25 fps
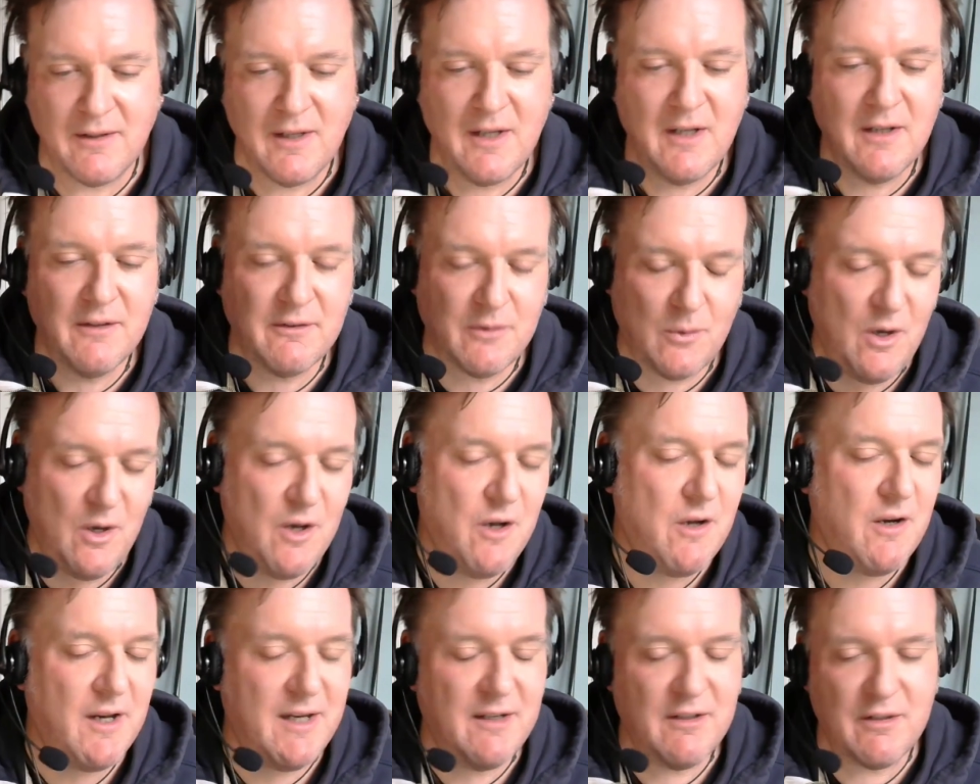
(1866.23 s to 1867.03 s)
So
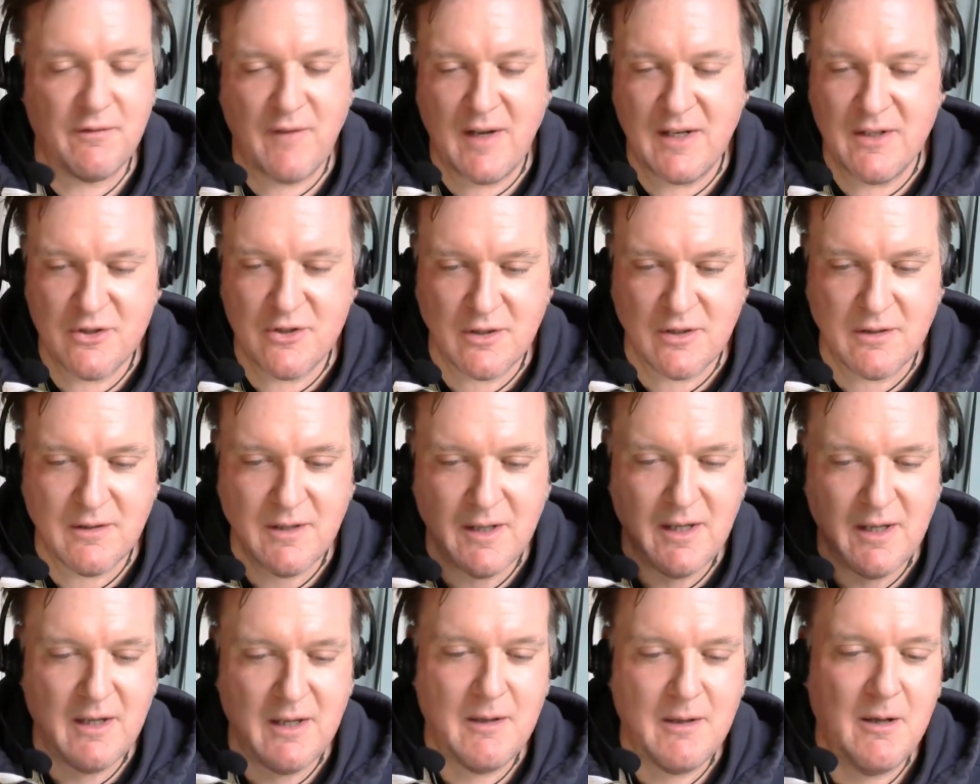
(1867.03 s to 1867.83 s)
early intervention,
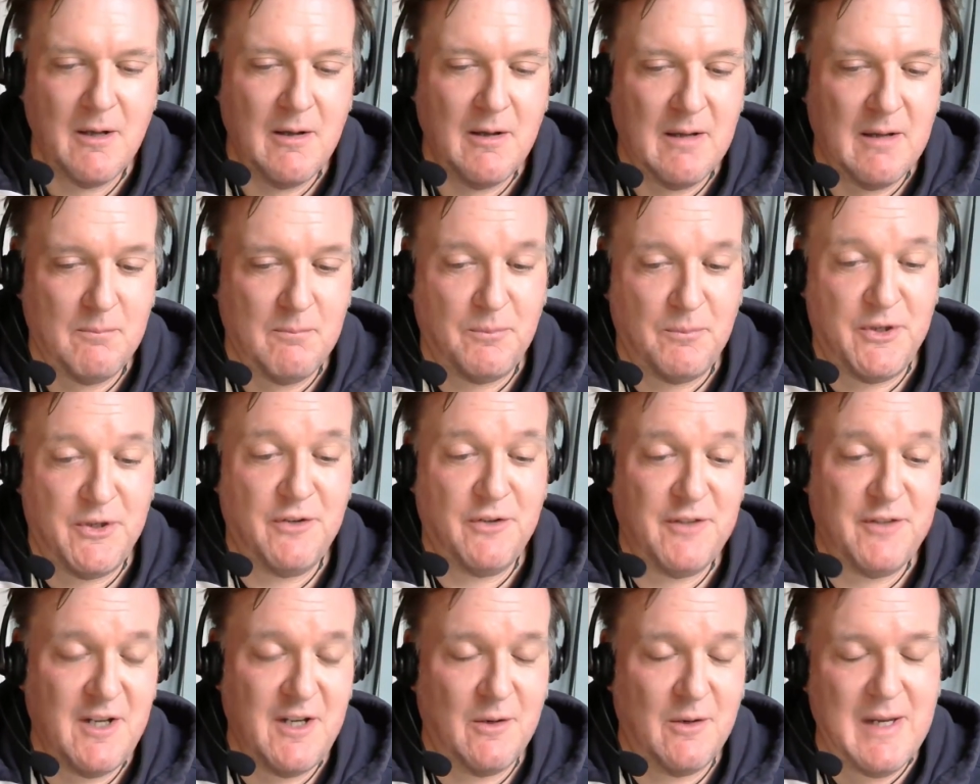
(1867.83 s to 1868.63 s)

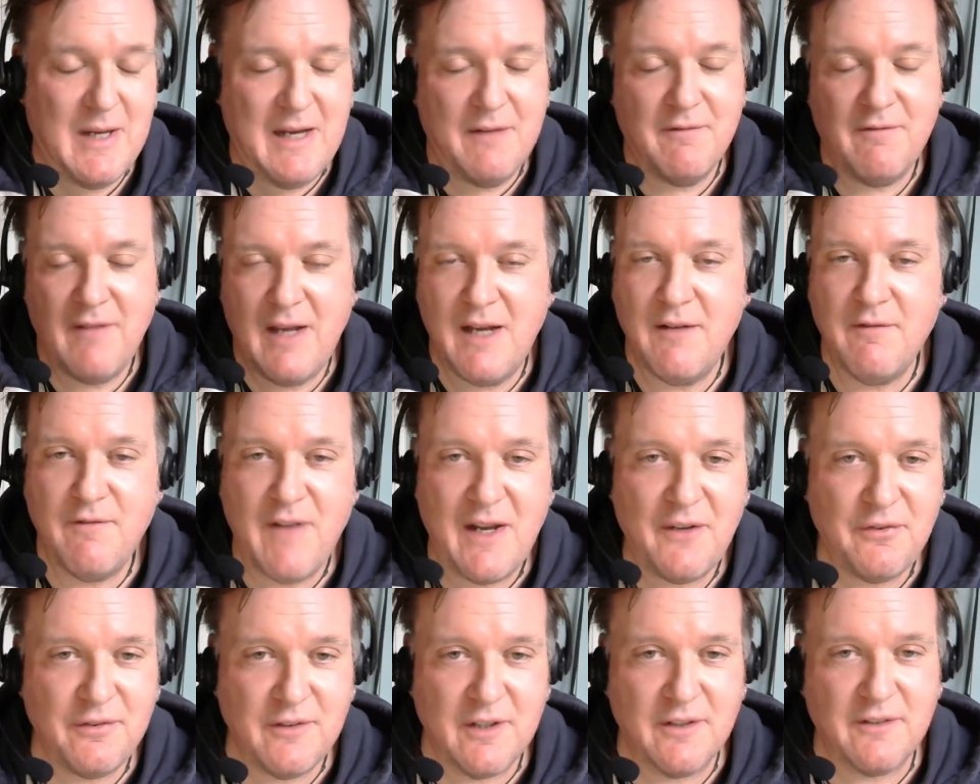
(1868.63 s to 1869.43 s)
just
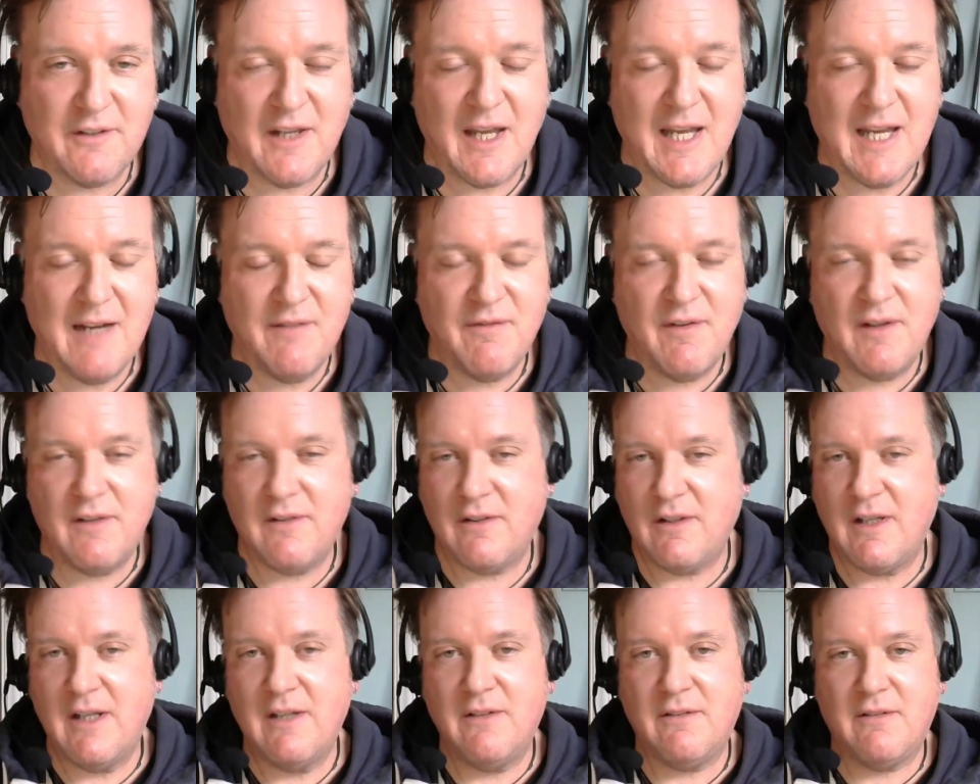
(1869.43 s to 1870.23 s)
invest to save
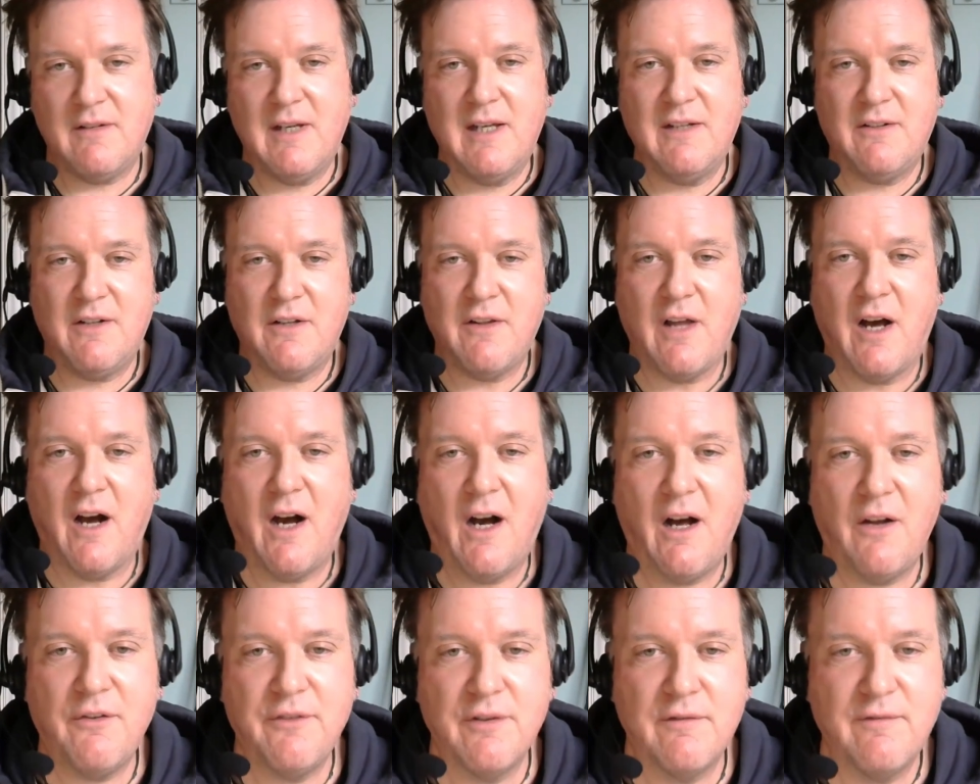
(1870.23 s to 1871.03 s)
is at the
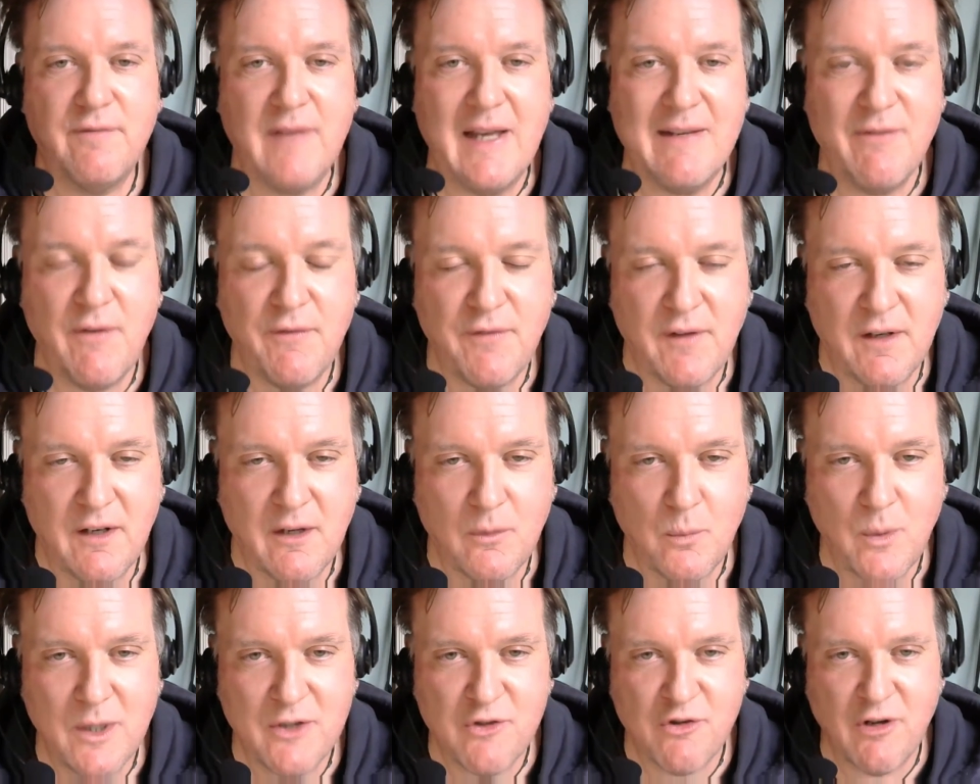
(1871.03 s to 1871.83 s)
heart of everything that
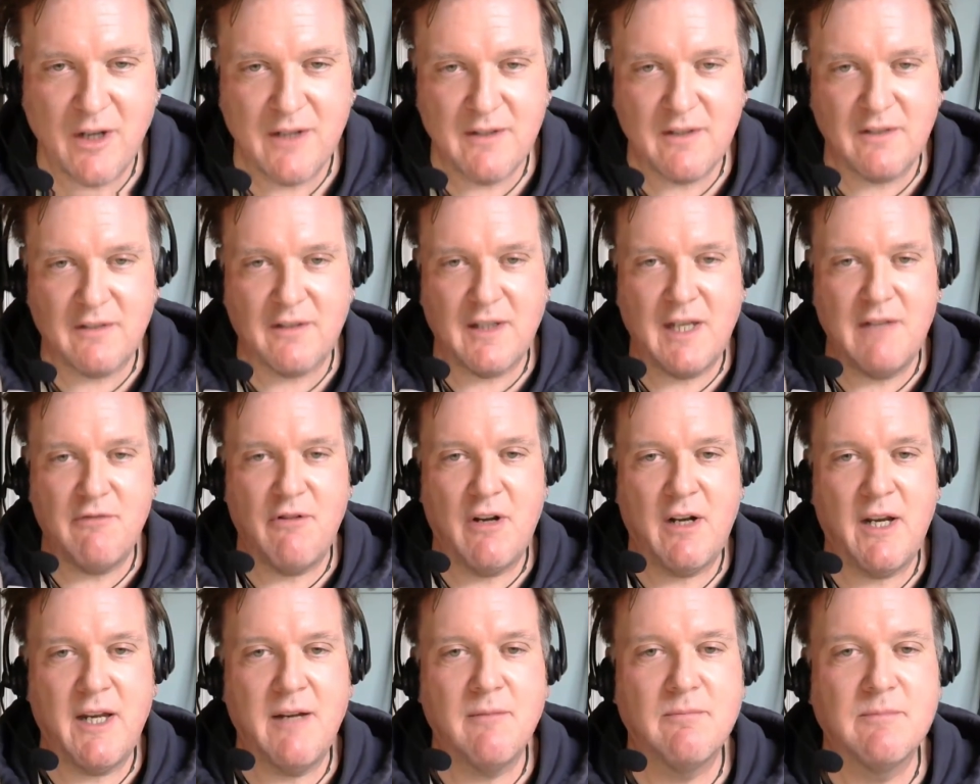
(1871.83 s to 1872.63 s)
we're trying to say,
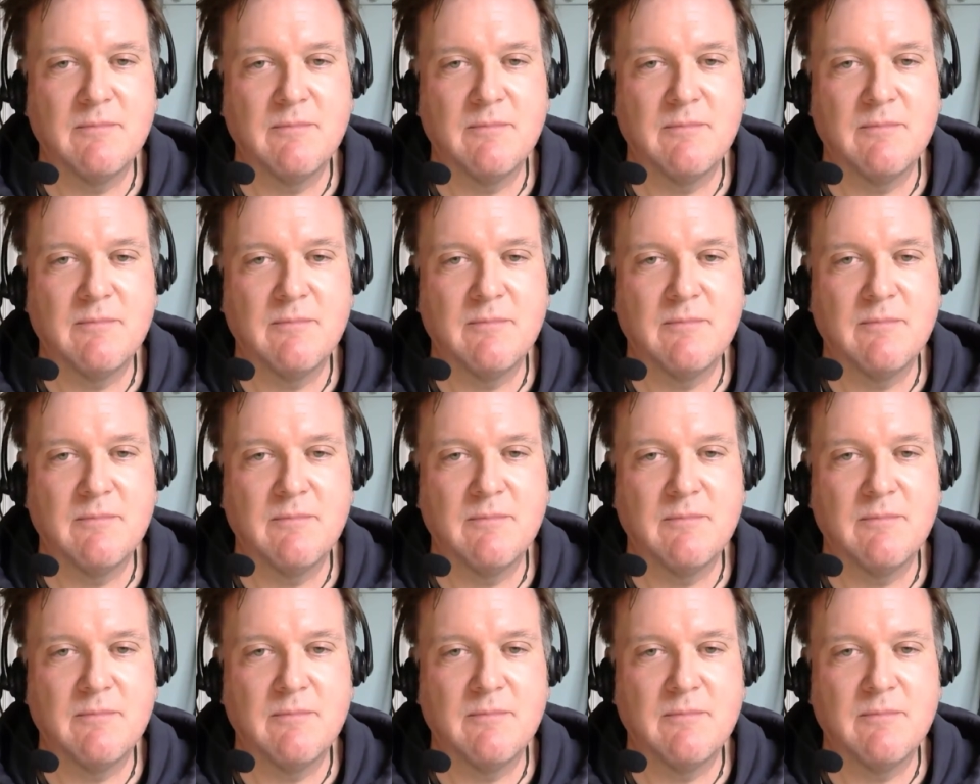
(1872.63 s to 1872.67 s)
really.